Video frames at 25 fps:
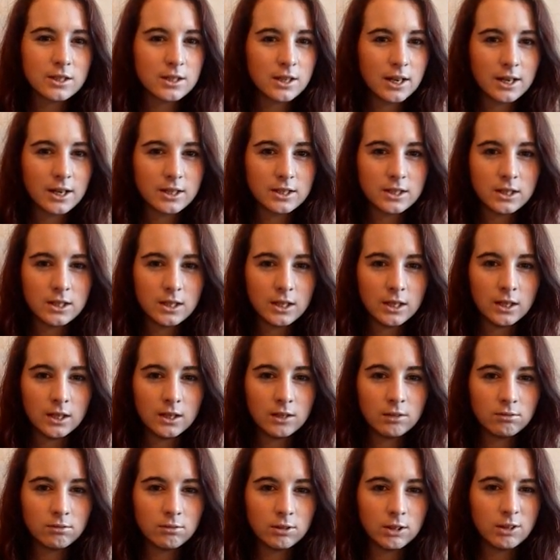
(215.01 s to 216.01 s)
30
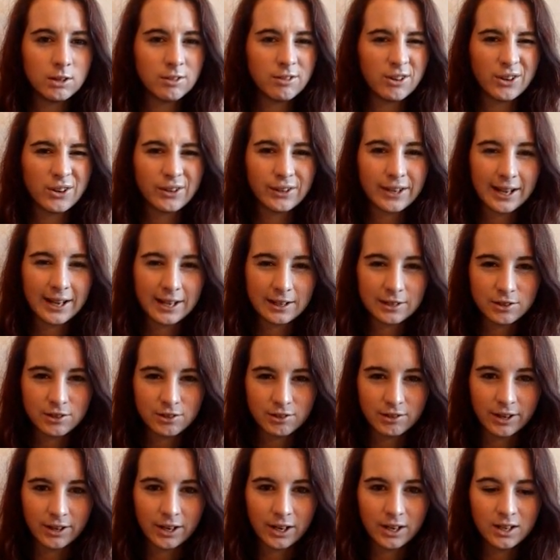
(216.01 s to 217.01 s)
year old
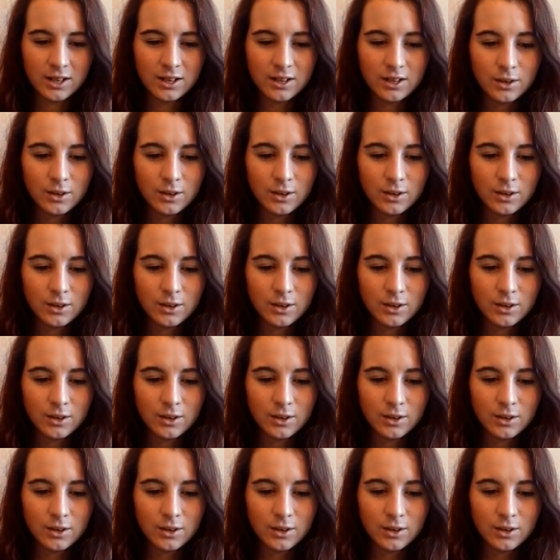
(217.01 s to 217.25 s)
category,